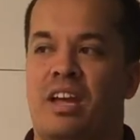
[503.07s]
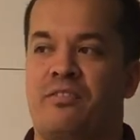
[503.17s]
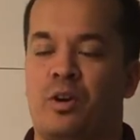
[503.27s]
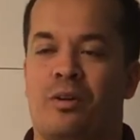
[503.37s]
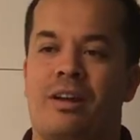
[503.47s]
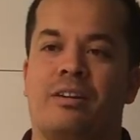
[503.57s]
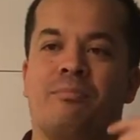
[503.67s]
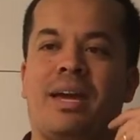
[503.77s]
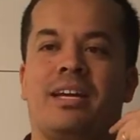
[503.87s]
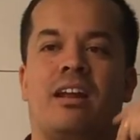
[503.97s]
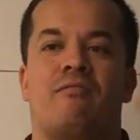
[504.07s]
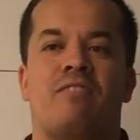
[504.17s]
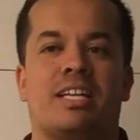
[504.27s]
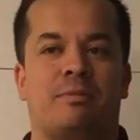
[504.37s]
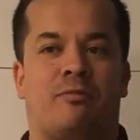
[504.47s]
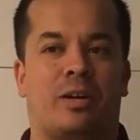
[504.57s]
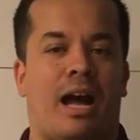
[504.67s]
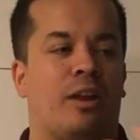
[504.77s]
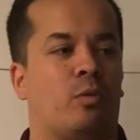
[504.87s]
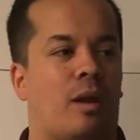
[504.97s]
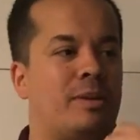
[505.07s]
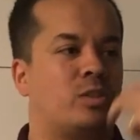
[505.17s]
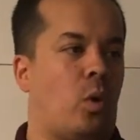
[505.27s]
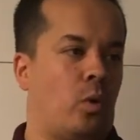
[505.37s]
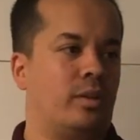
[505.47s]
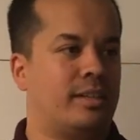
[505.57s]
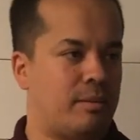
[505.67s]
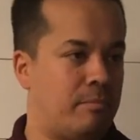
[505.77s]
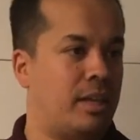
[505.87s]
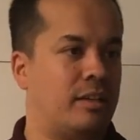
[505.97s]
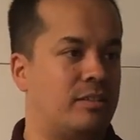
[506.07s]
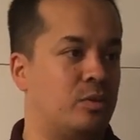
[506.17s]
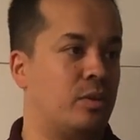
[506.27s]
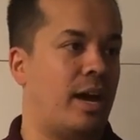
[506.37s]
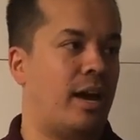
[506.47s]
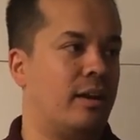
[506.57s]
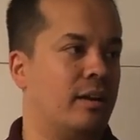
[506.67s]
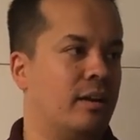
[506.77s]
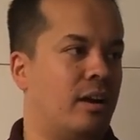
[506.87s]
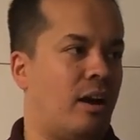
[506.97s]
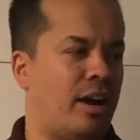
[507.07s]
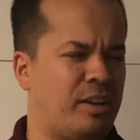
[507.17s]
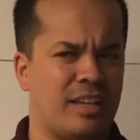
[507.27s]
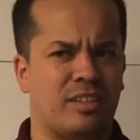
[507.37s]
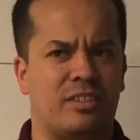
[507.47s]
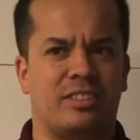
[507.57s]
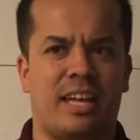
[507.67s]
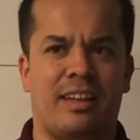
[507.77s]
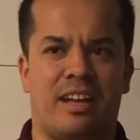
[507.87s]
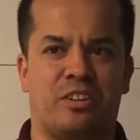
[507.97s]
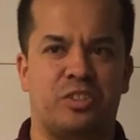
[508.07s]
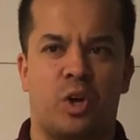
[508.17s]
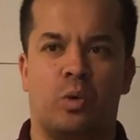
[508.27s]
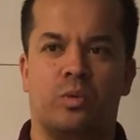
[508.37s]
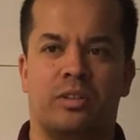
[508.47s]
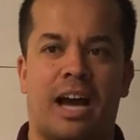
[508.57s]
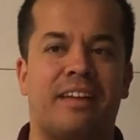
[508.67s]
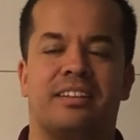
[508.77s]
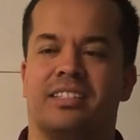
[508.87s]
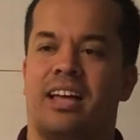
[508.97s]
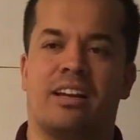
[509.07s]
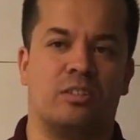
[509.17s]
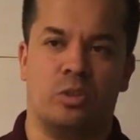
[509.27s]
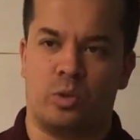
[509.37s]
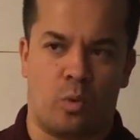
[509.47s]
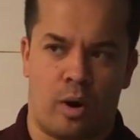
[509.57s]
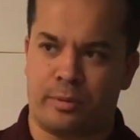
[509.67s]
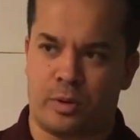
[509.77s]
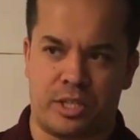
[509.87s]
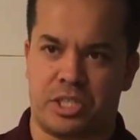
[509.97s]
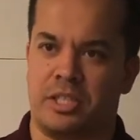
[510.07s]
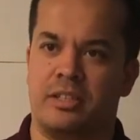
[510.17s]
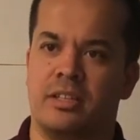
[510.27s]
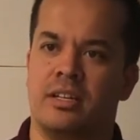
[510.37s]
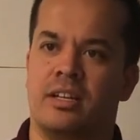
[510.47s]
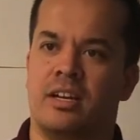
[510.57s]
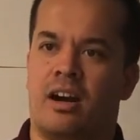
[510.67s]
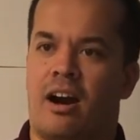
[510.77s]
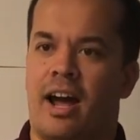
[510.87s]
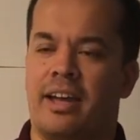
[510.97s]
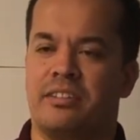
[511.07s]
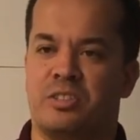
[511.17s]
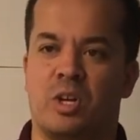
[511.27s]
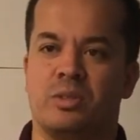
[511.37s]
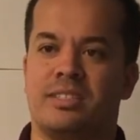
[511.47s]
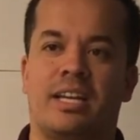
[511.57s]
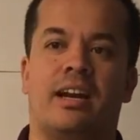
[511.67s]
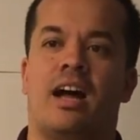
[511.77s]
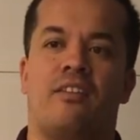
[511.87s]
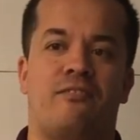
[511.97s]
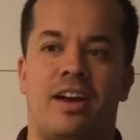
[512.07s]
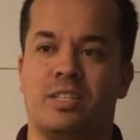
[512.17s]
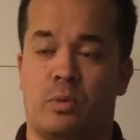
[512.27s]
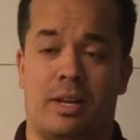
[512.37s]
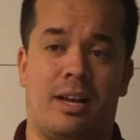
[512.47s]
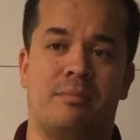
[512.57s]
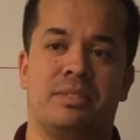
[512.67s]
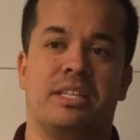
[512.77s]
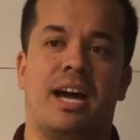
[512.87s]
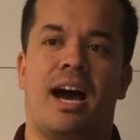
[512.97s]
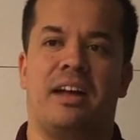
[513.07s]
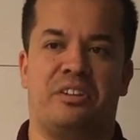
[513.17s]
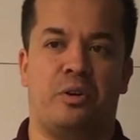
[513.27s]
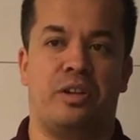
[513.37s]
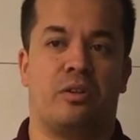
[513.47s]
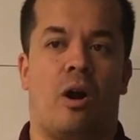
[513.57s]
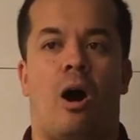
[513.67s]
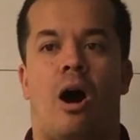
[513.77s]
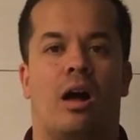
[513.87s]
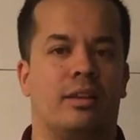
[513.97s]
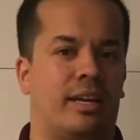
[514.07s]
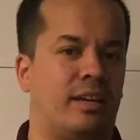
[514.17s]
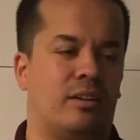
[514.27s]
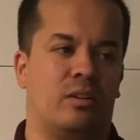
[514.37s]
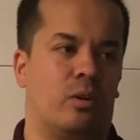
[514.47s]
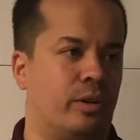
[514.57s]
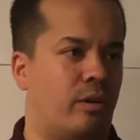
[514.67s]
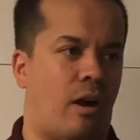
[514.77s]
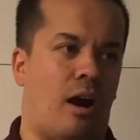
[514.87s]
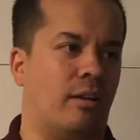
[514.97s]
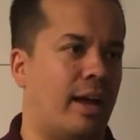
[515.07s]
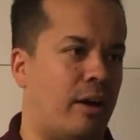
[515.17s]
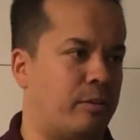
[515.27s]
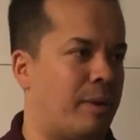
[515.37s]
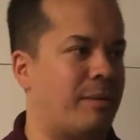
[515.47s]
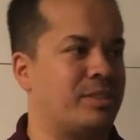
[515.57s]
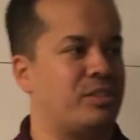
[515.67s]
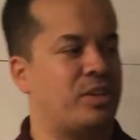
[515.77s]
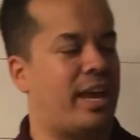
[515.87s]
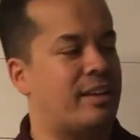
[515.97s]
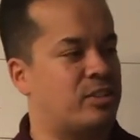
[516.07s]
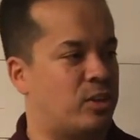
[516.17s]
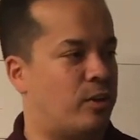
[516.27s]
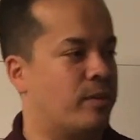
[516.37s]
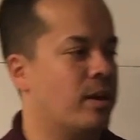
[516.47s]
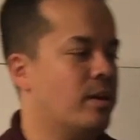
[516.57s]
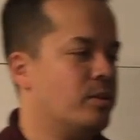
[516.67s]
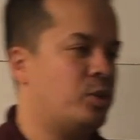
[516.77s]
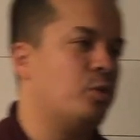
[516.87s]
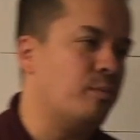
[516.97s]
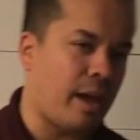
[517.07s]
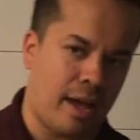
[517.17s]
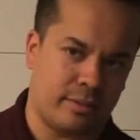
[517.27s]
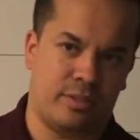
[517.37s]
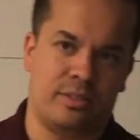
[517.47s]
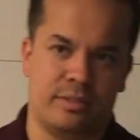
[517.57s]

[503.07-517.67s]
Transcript: if you're making an investment for God, you want to be totally committed to that. All right, you guys understand that? There's no, God doesn't like a lukewarm Christian. All right, there's no sitting on the fence when it comes to God. You're either all in or you're all out. The Bible says you can't serve two masters.